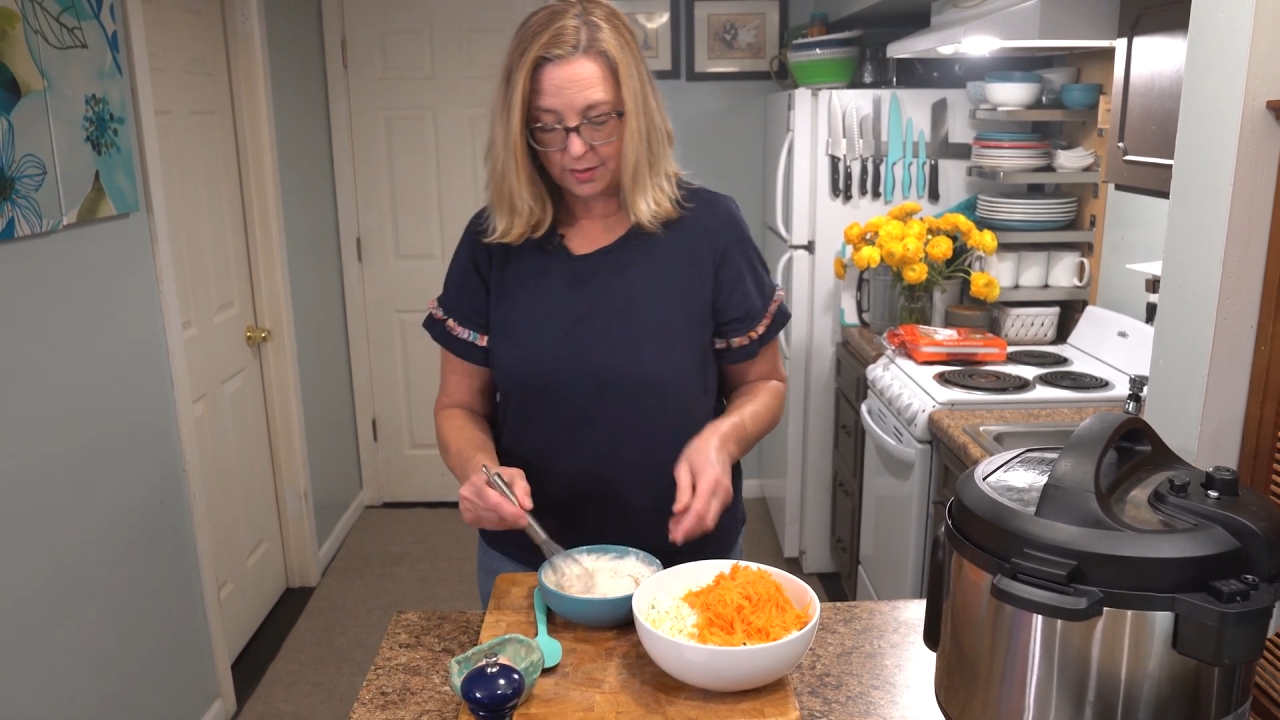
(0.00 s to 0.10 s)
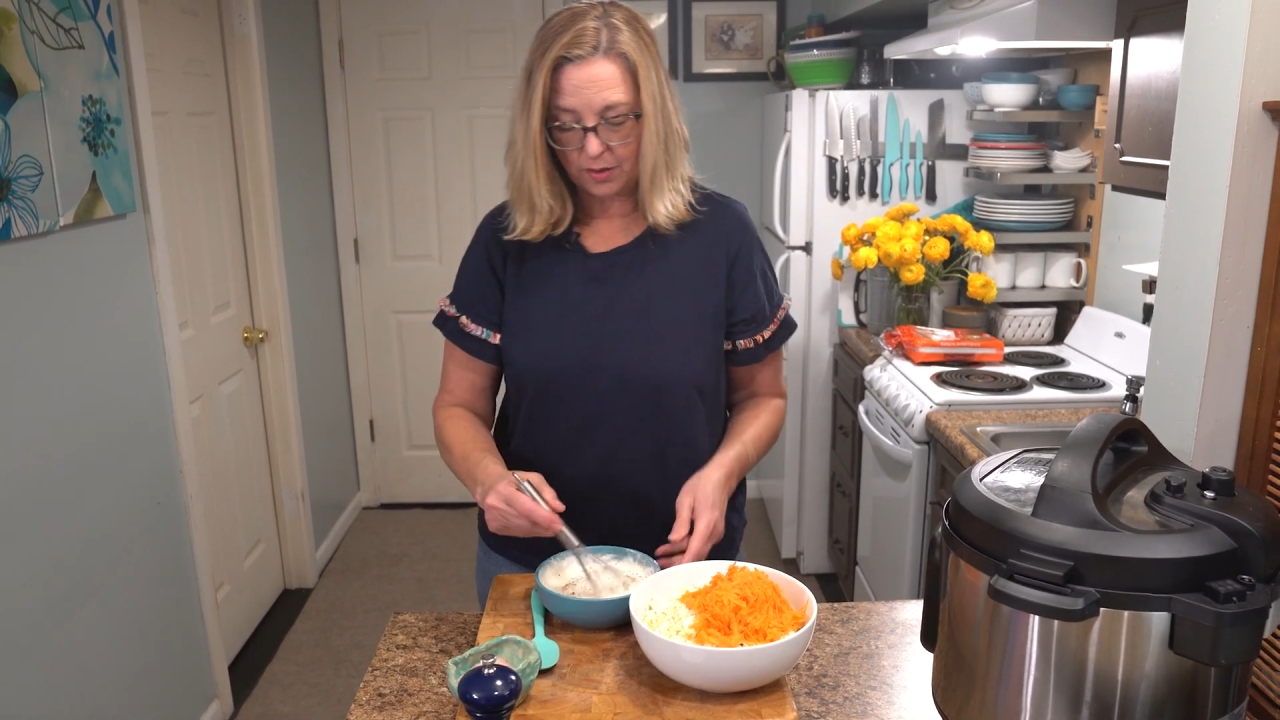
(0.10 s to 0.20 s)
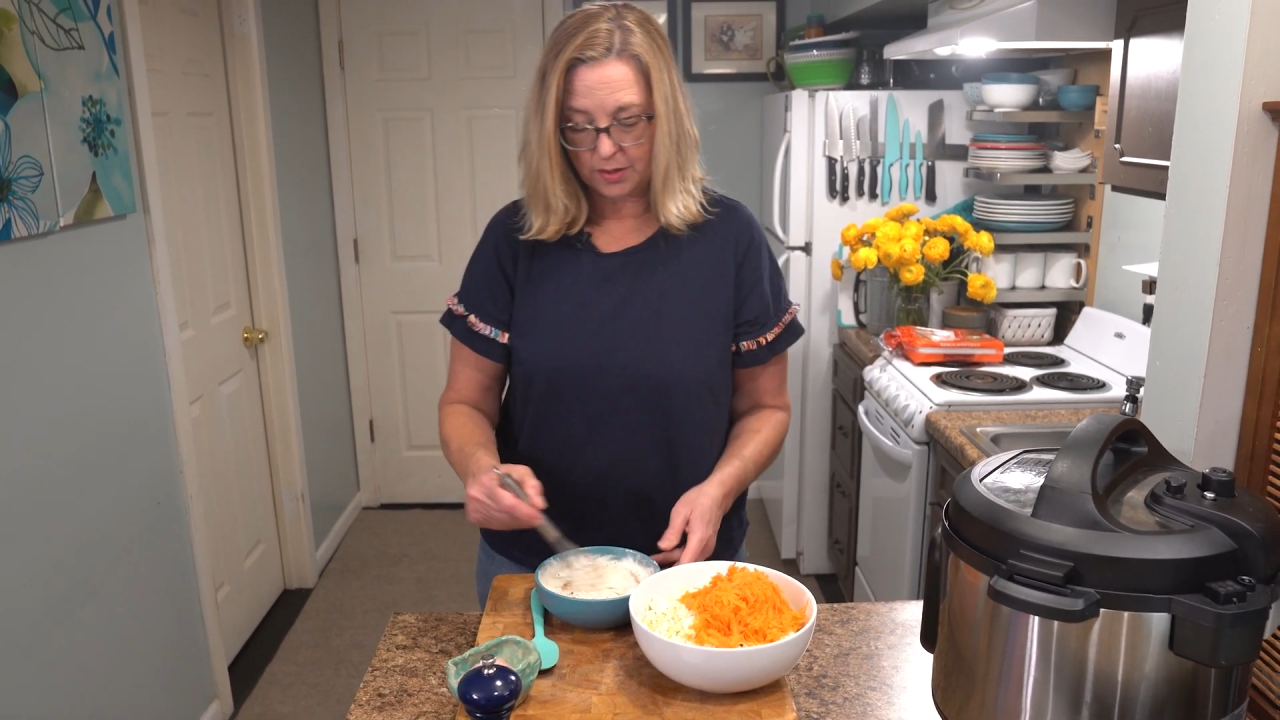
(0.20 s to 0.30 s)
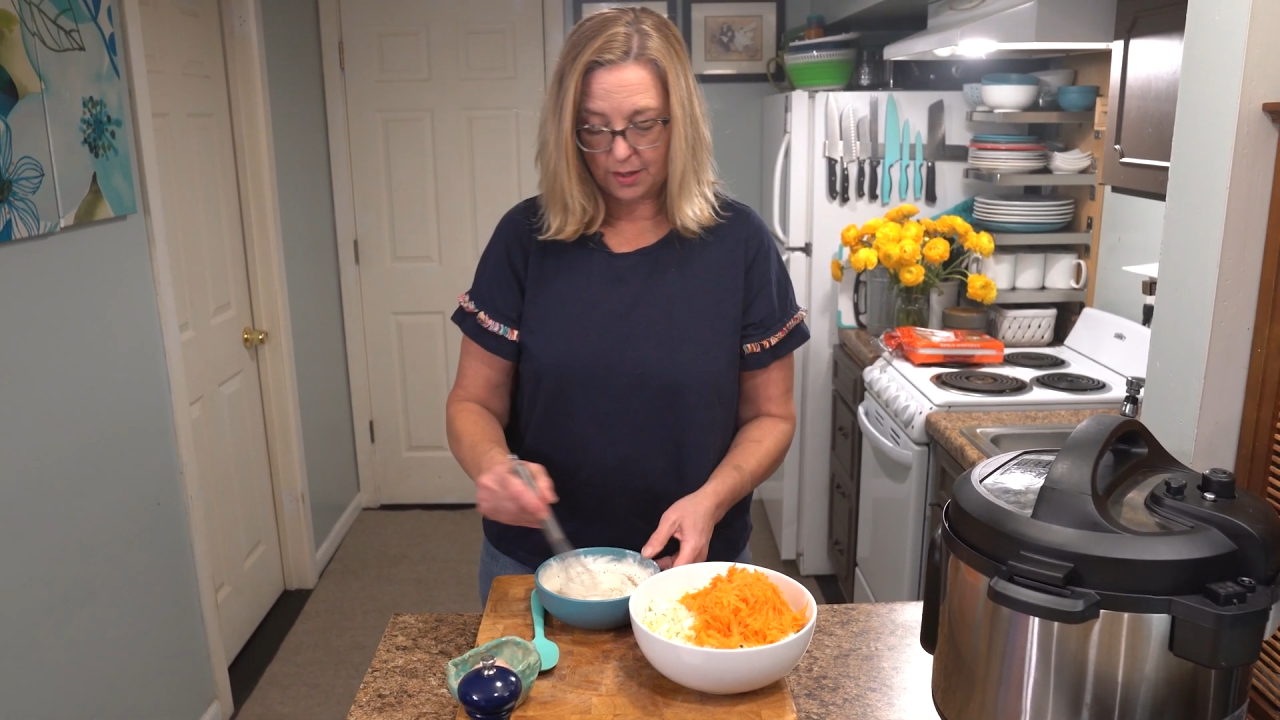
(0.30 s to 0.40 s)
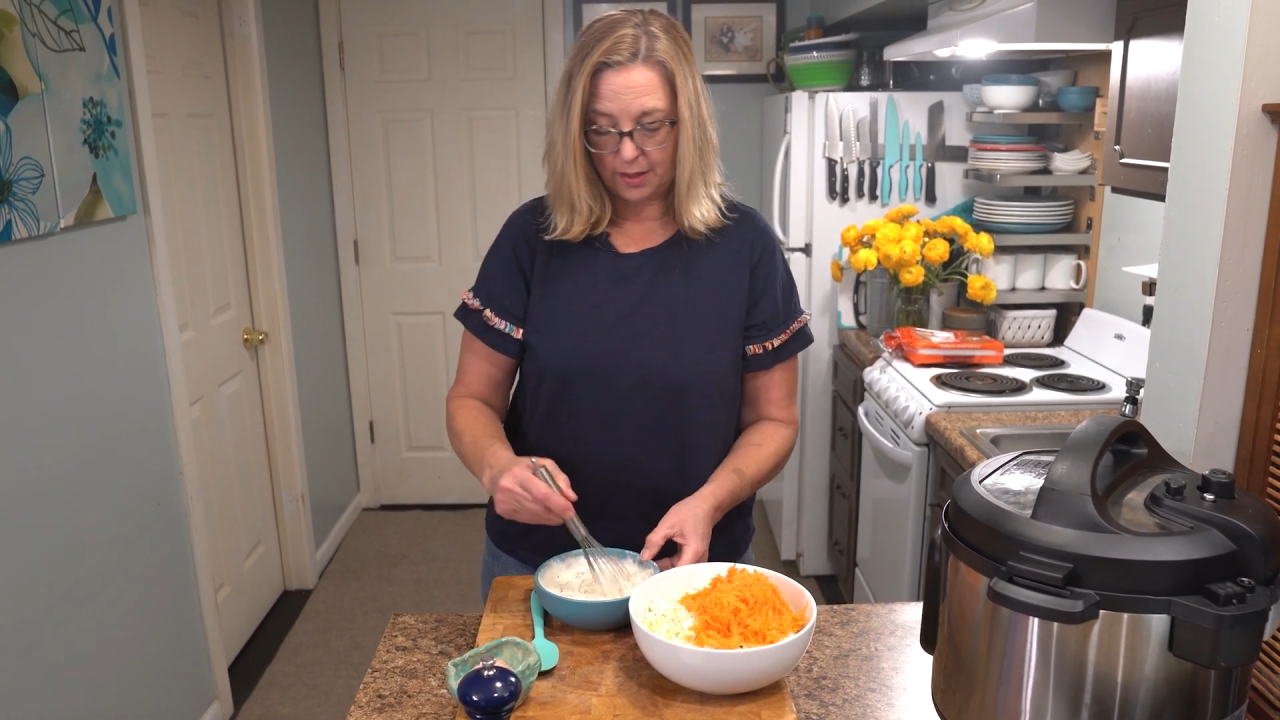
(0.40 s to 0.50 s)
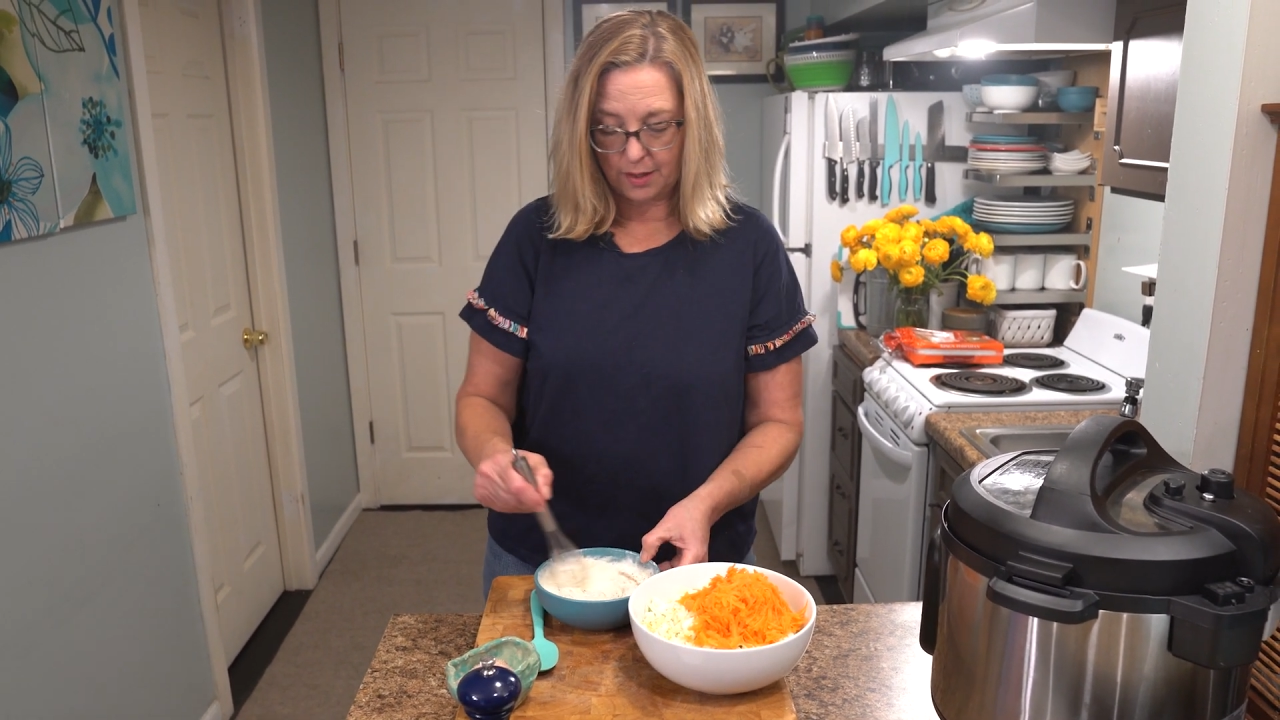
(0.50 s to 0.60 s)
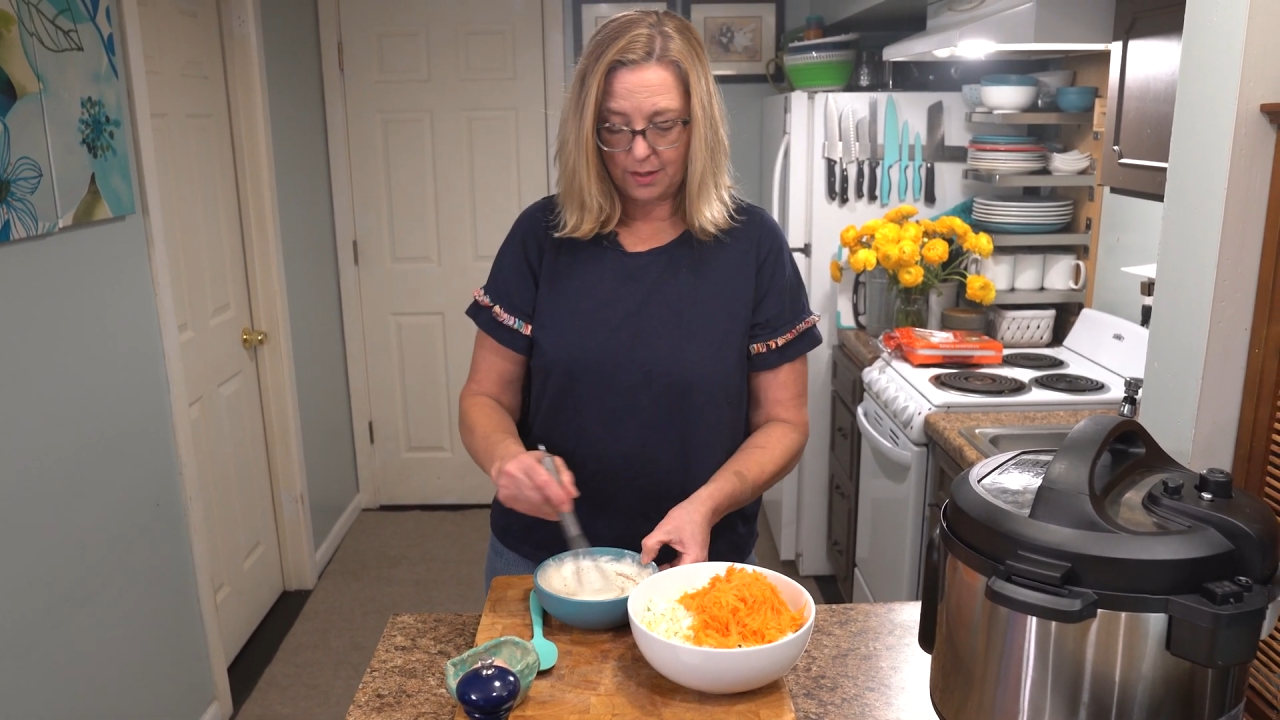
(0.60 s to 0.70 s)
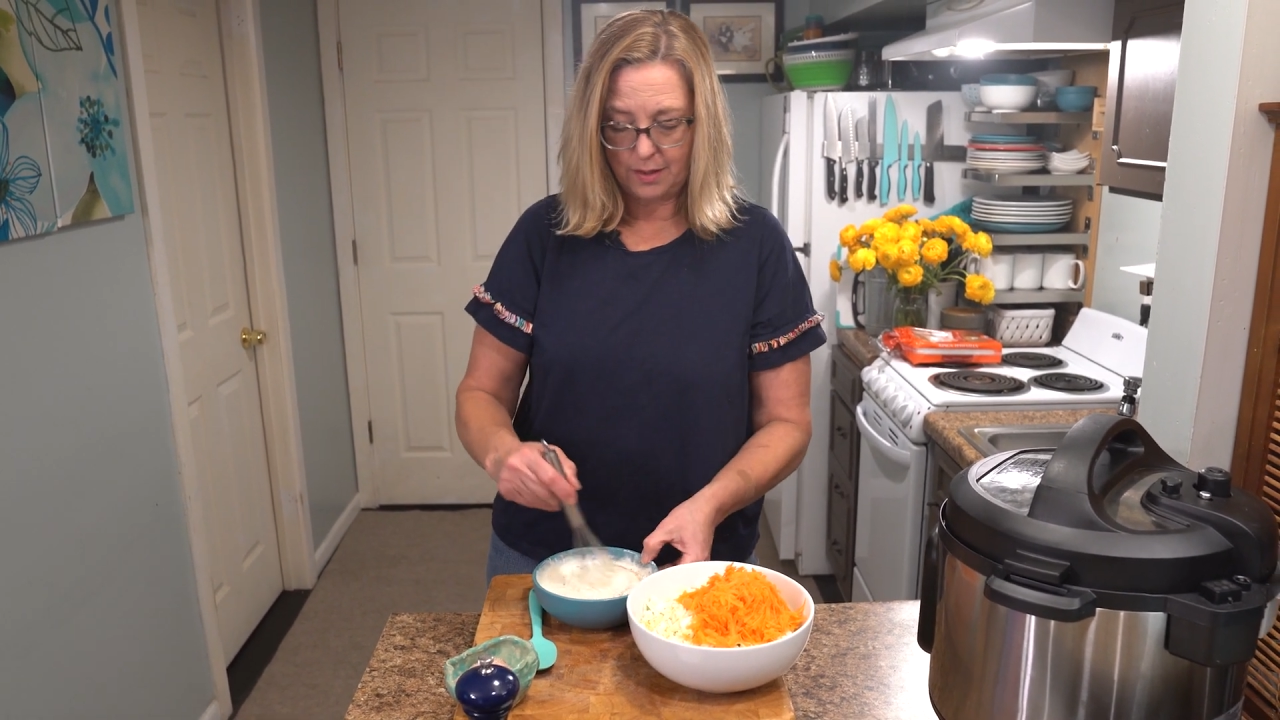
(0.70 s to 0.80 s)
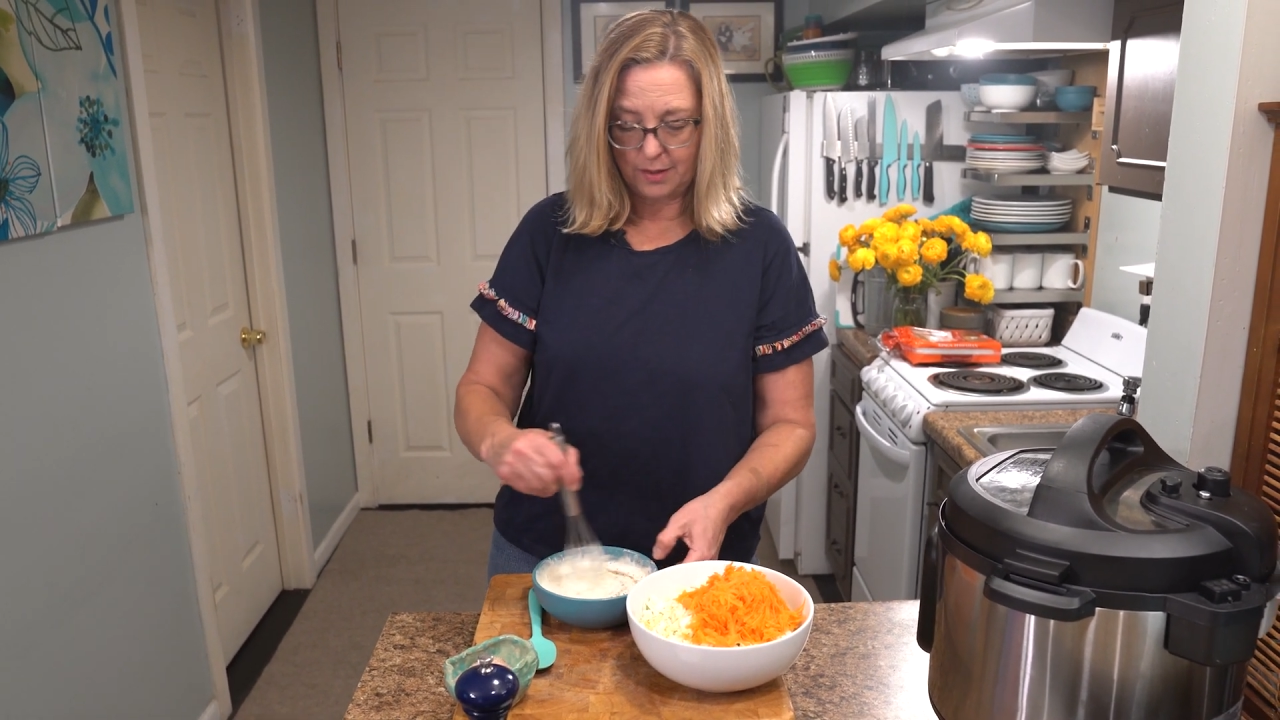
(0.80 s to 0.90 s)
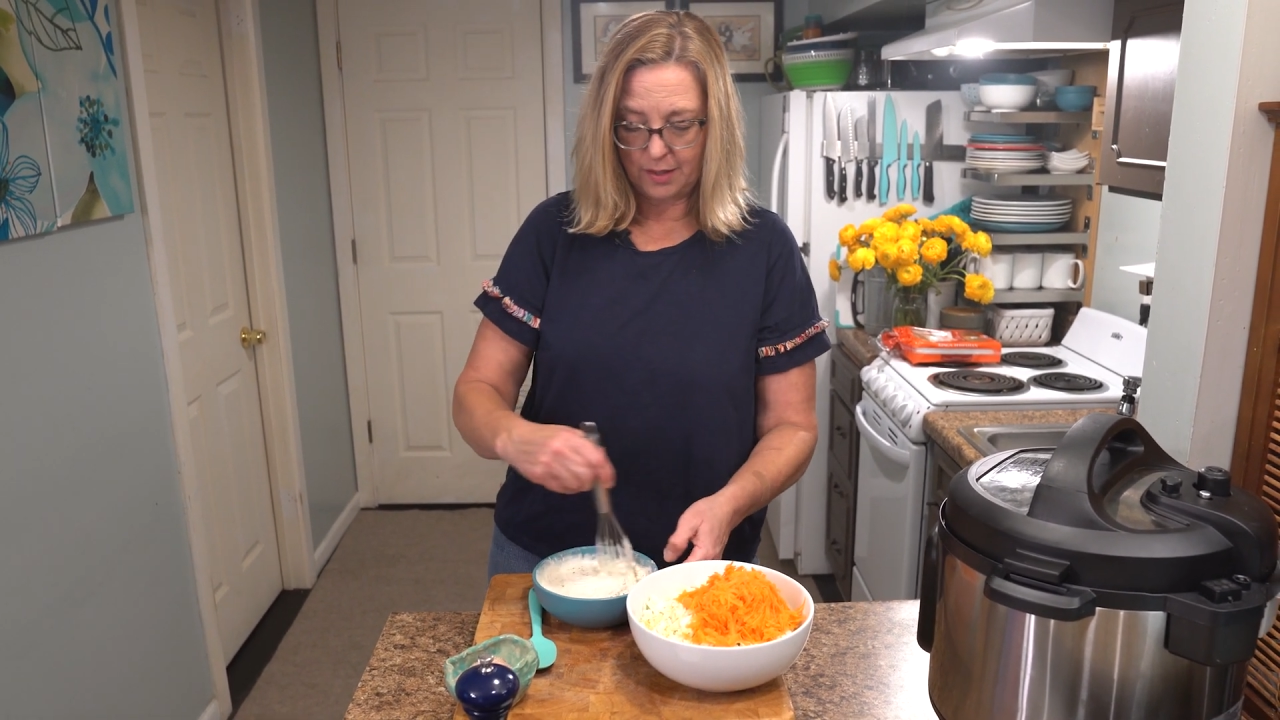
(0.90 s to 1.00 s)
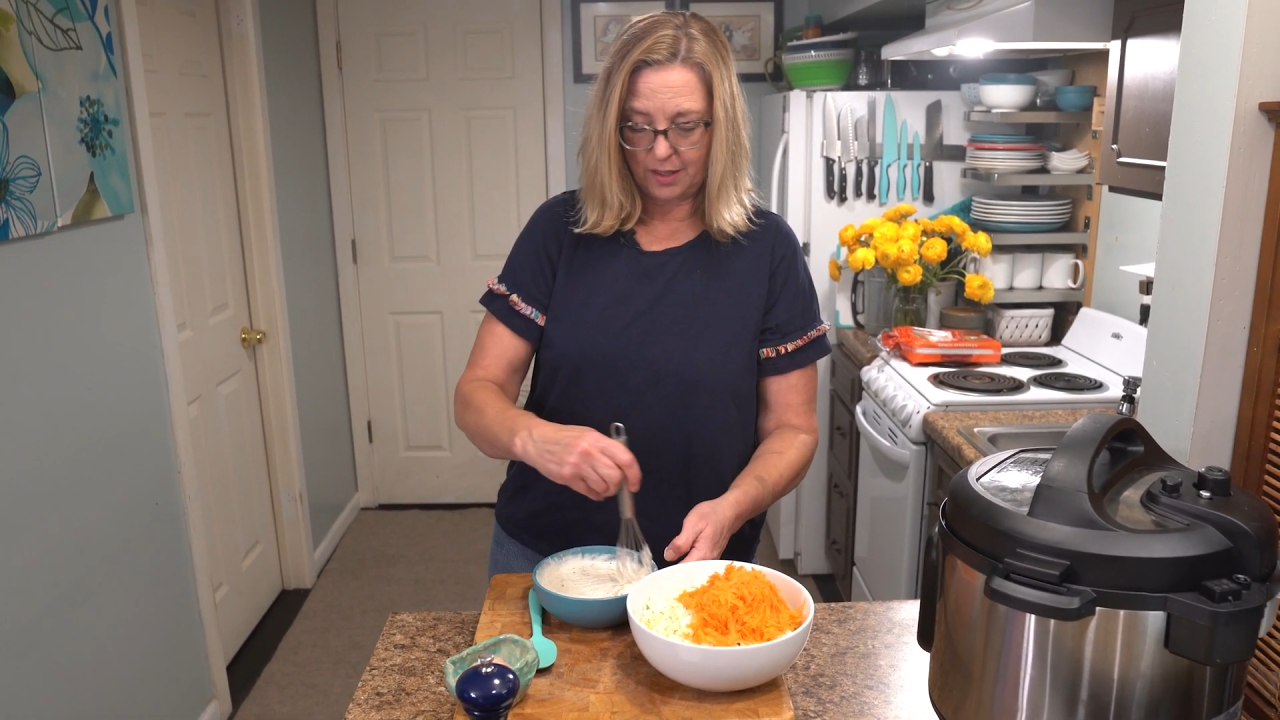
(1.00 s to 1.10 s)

all together.